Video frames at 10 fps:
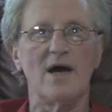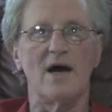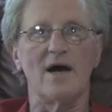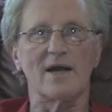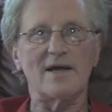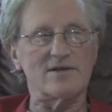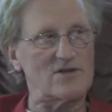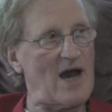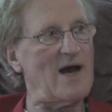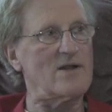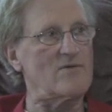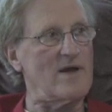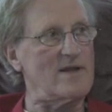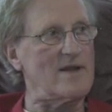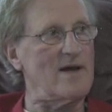uh, can
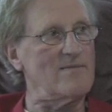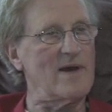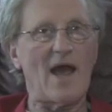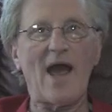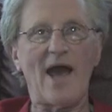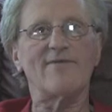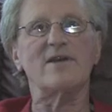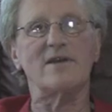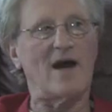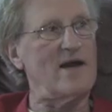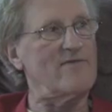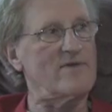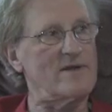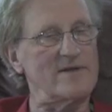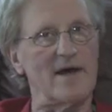tolerate them have to die
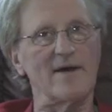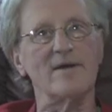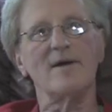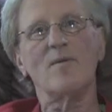for the tent.